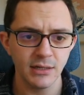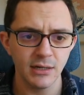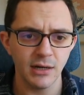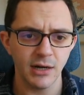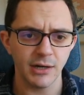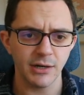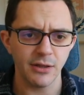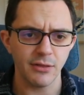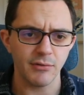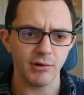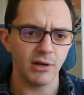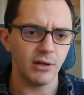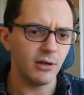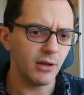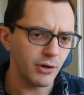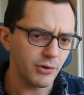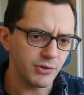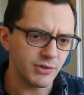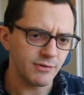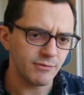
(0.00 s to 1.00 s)
I know there are
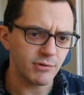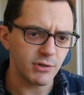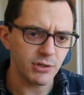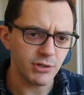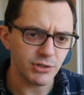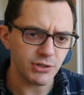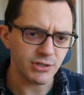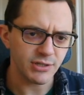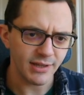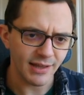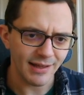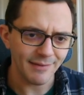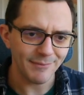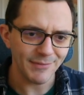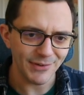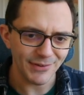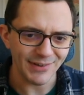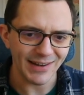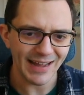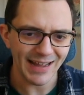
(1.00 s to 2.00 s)
loads of solutions to that. You
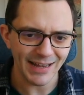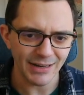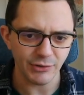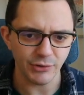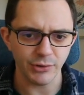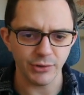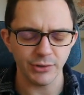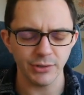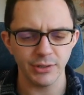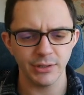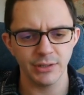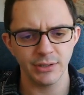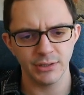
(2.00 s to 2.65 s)
can add on,